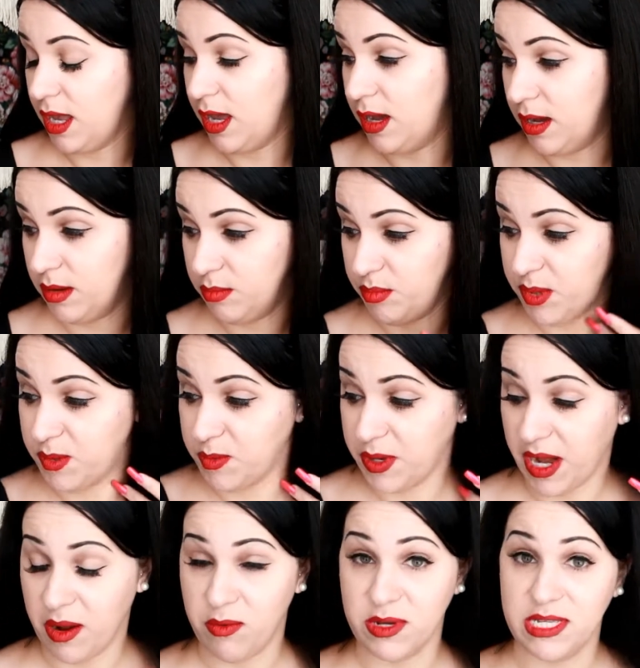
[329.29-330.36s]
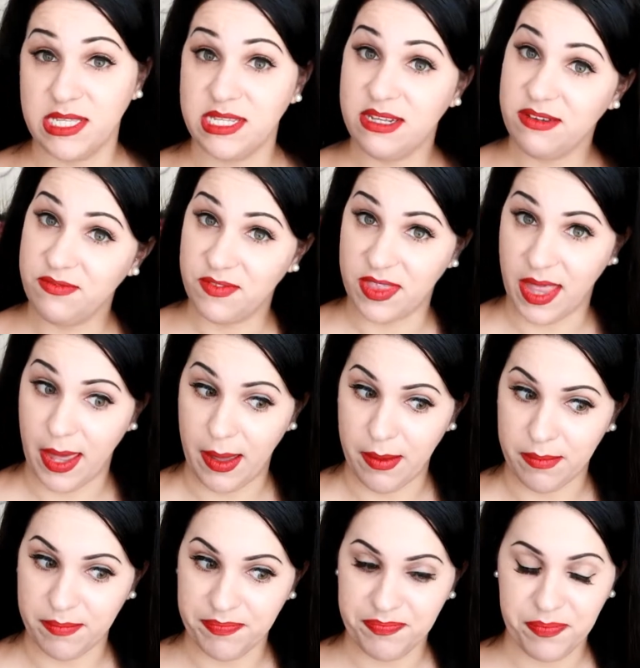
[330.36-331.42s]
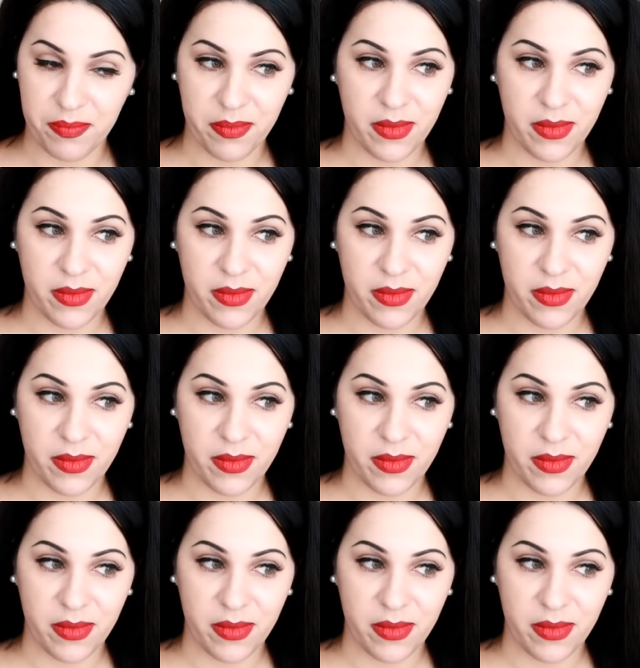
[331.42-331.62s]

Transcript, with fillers: um, but when I received them,